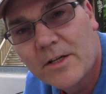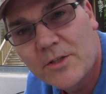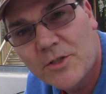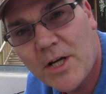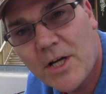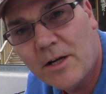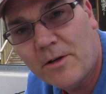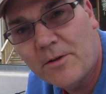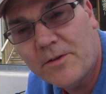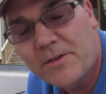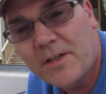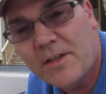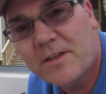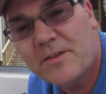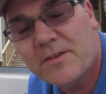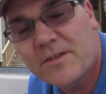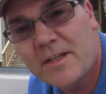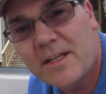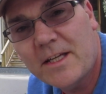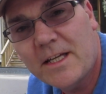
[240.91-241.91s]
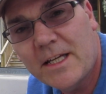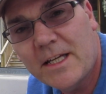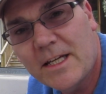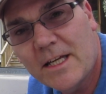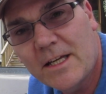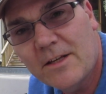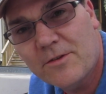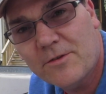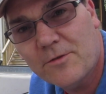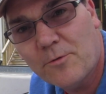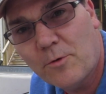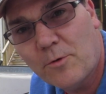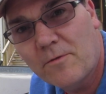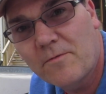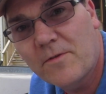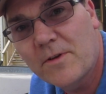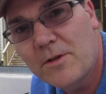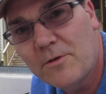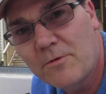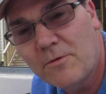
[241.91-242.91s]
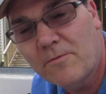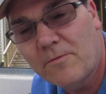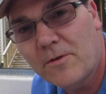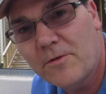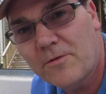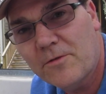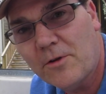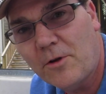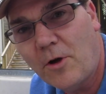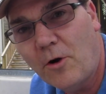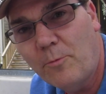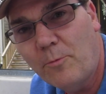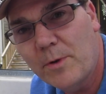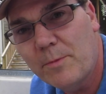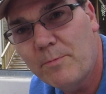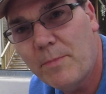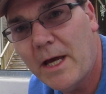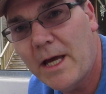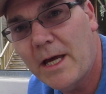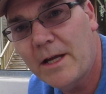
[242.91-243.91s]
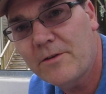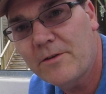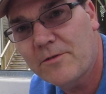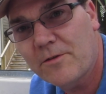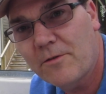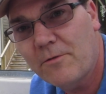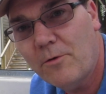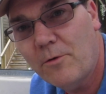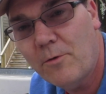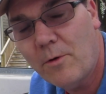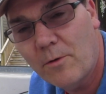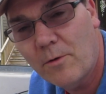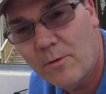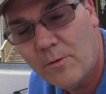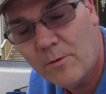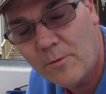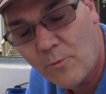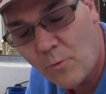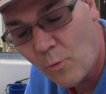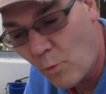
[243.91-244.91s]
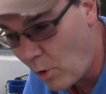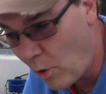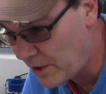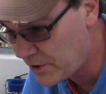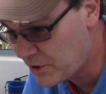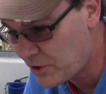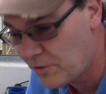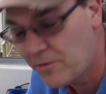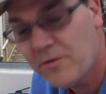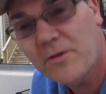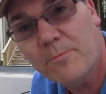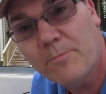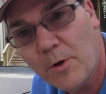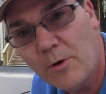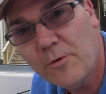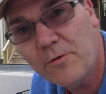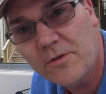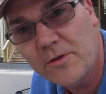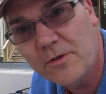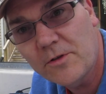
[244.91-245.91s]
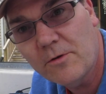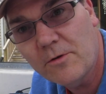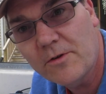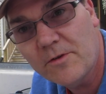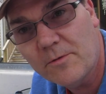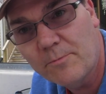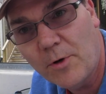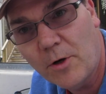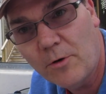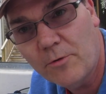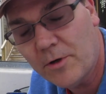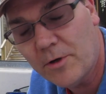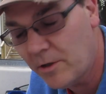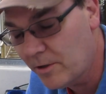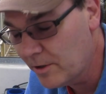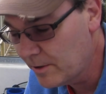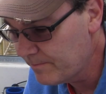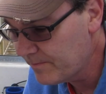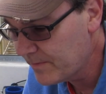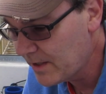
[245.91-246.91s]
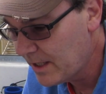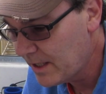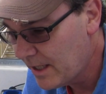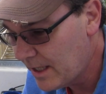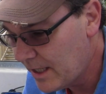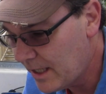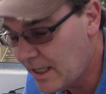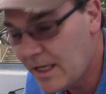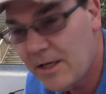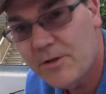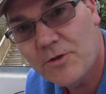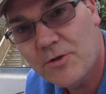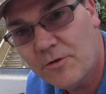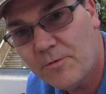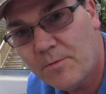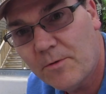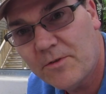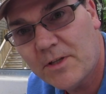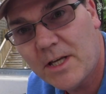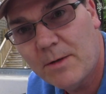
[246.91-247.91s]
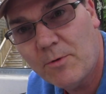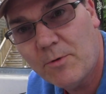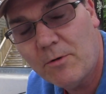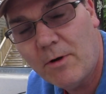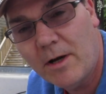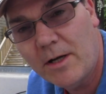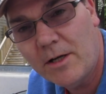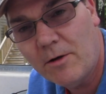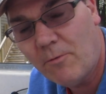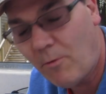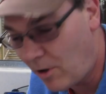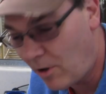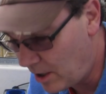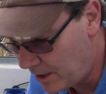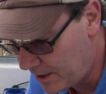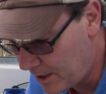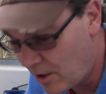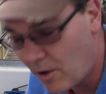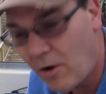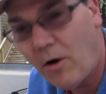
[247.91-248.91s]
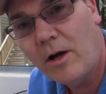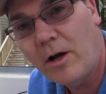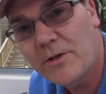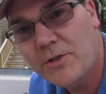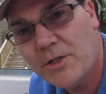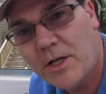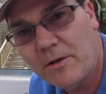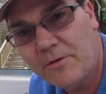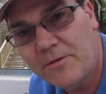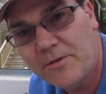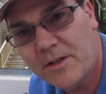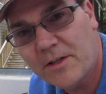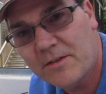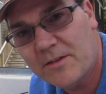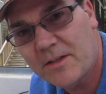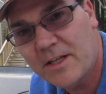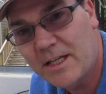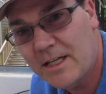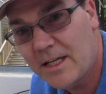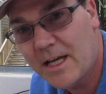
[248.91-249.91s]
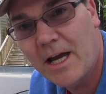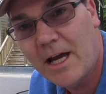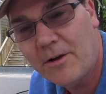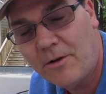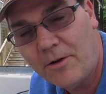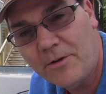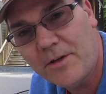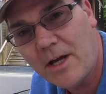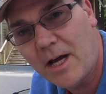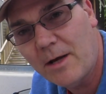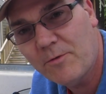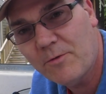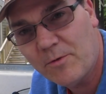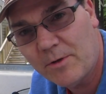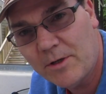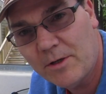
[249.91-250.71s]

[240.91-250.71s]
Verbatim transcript: Channel 16 is sort of the universal open band. So what you're supposed to do as a boater is you're supposed to keep your radio on on channel 16 at all times